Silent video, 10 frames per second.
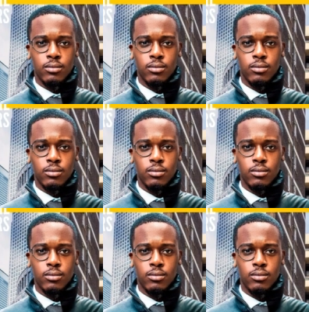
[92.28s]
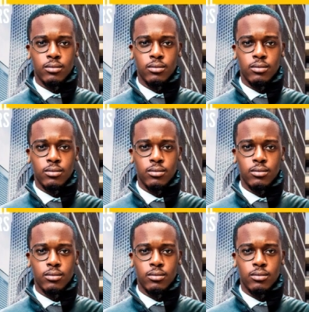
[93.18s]

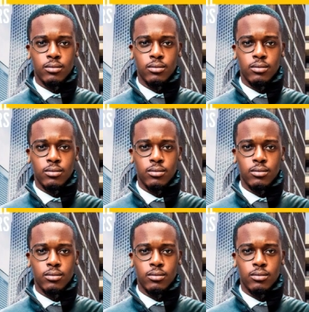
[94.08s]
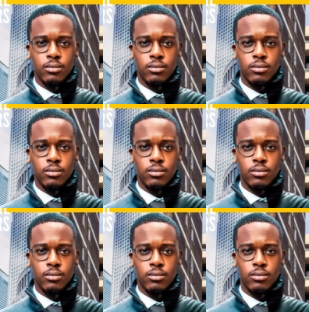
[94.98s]

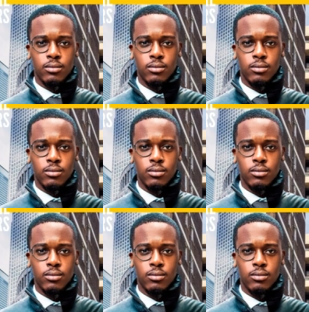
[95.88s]
This is a still picture; no speech is visible.